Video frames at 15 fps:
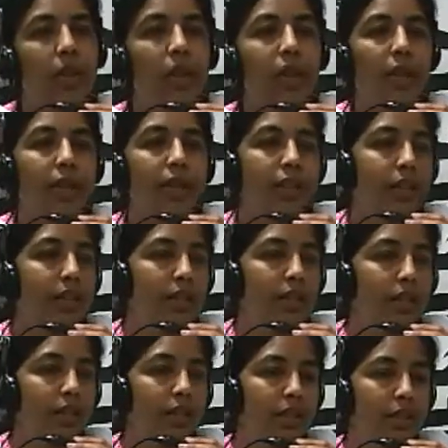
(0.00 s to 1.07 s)
and
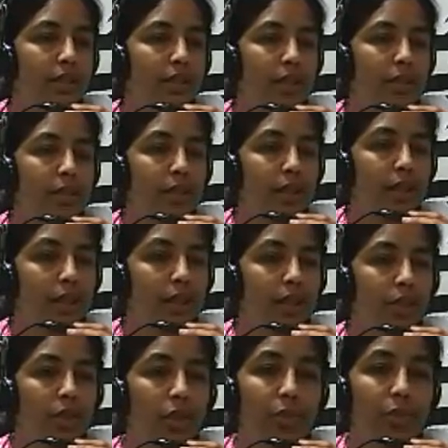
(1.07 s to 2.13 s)
the
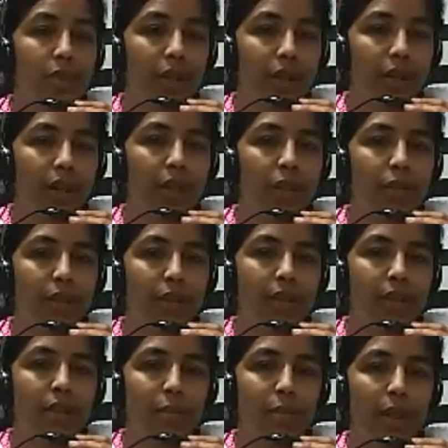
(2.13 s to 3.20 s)
consist of tracheate
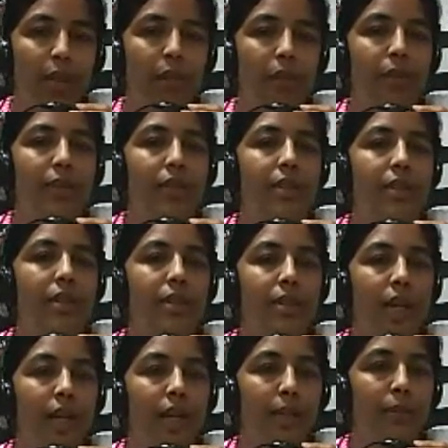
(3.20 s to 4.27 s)
vessels, primary vessels,
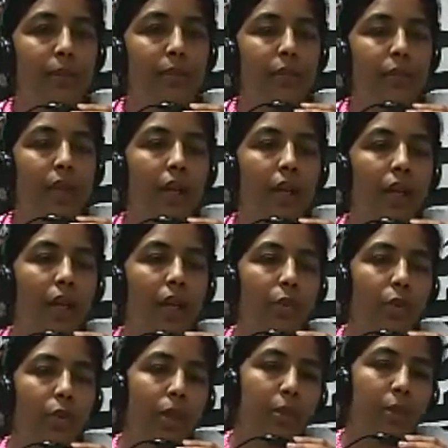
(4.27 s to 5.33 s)
xylem.
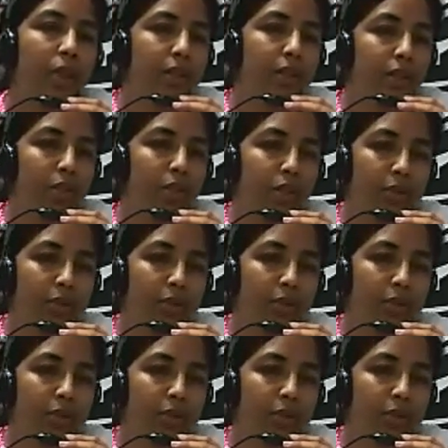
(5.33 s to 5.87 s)
Phloem consists of